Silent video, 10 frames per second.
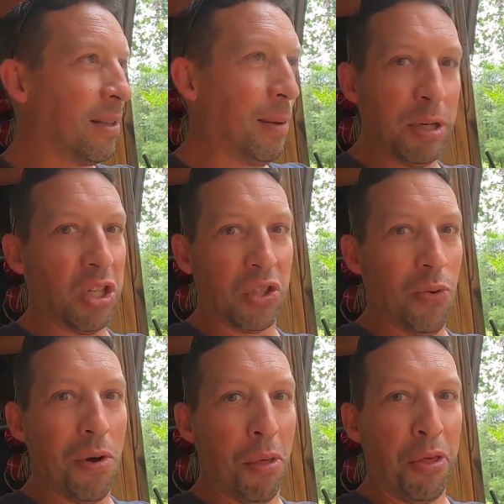Let me just
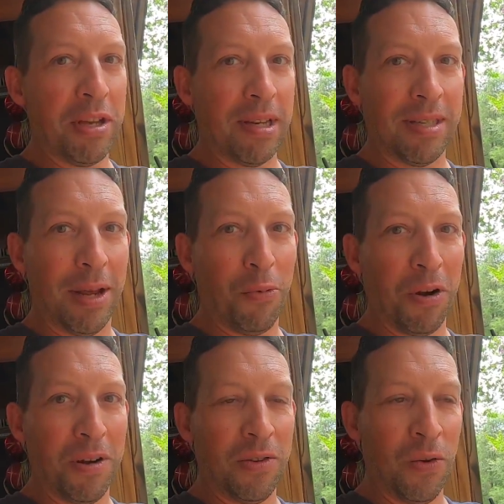do all the things I said we're
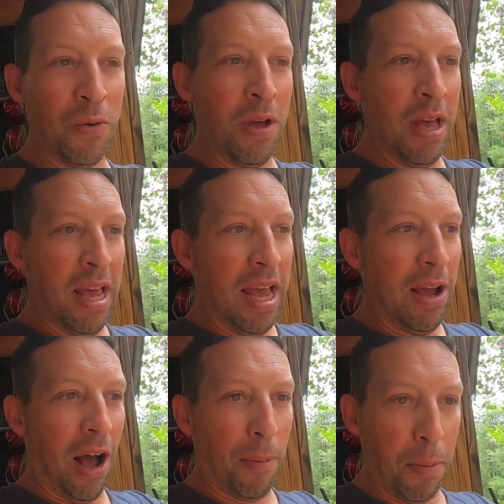gonna do.
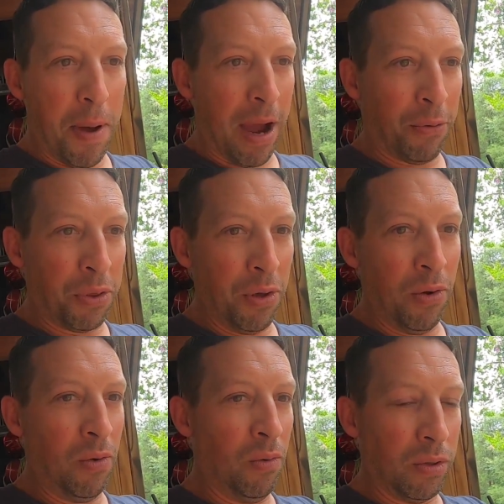I'll be back with
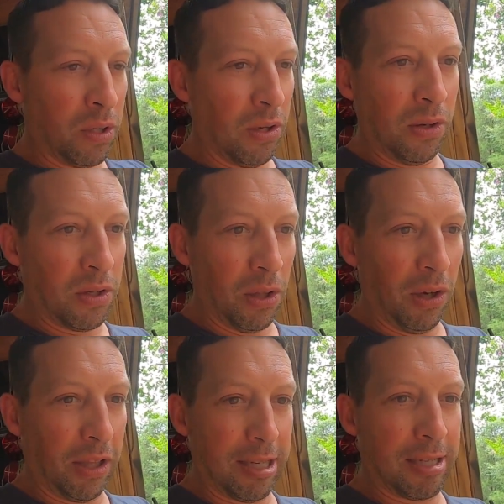you to
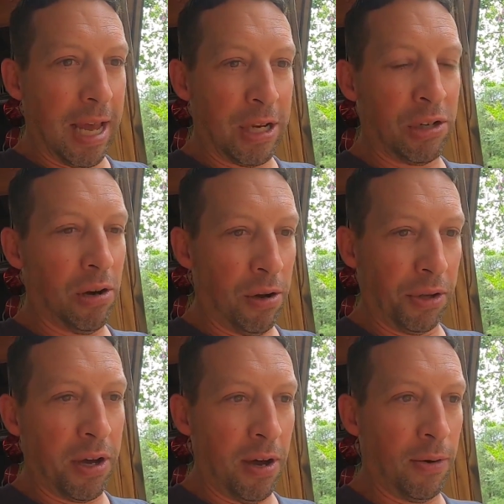look at the sketch on
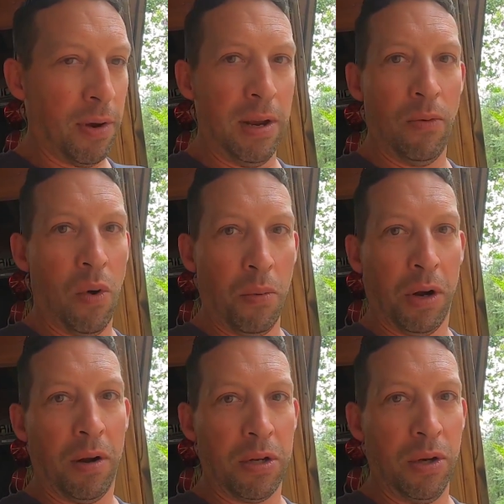the concrete and what we're
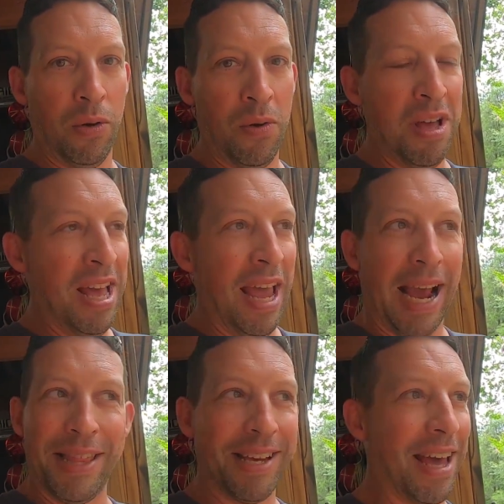gonna do.
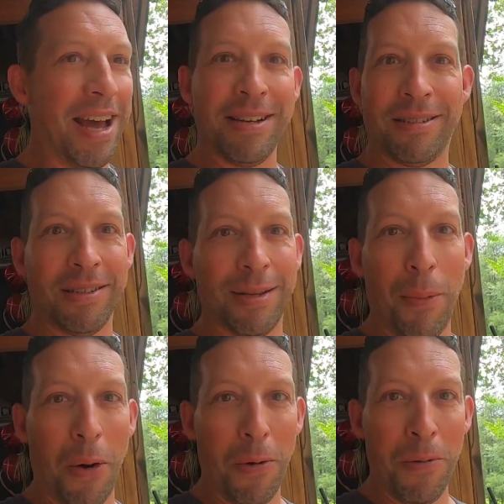And then guys,
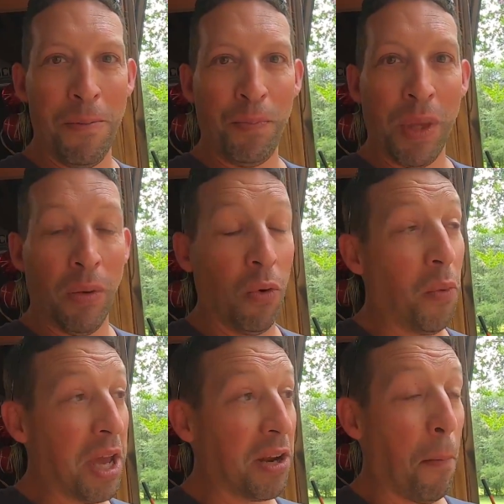tomorrow, we're
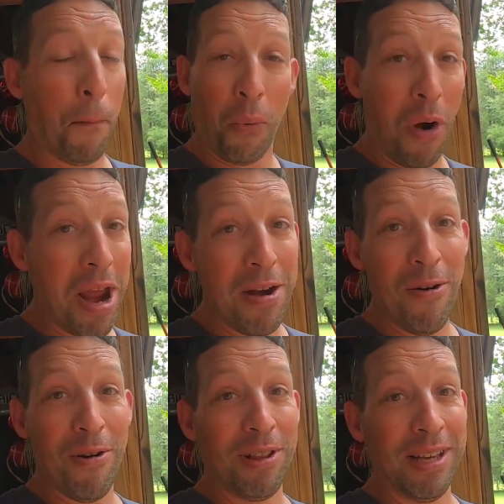waking up bright
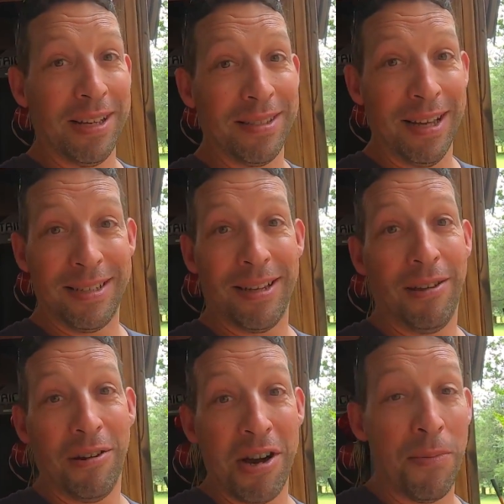and early because they
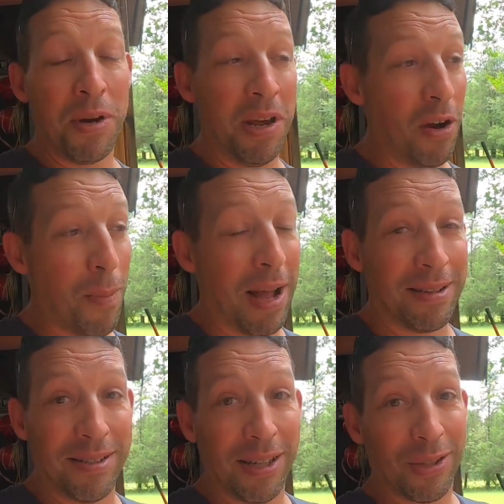said they're coming here about
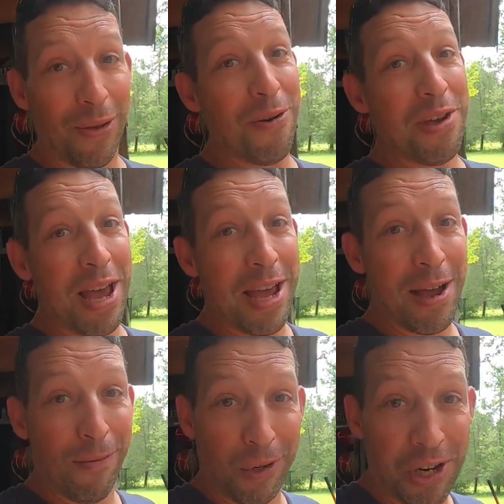6:30
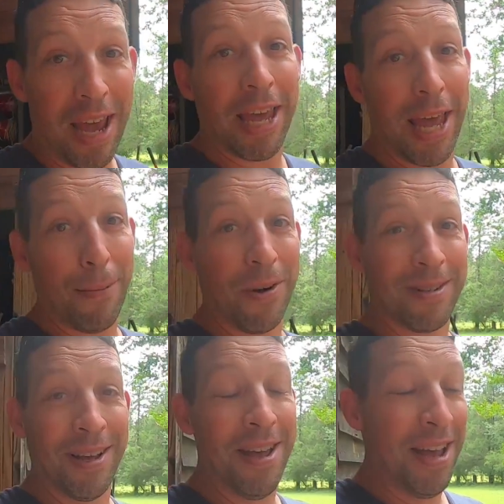a.m. with jackhammers.